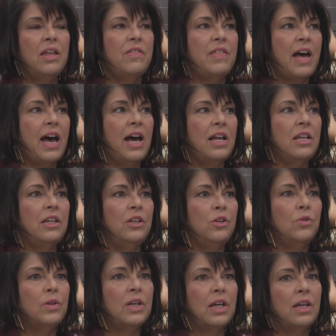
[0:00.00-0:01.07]
that
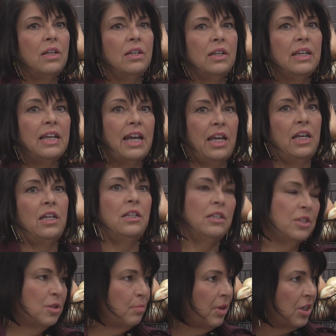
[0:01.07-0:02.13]
you can gain
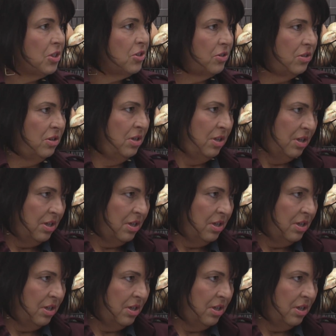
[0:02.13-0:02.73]
as much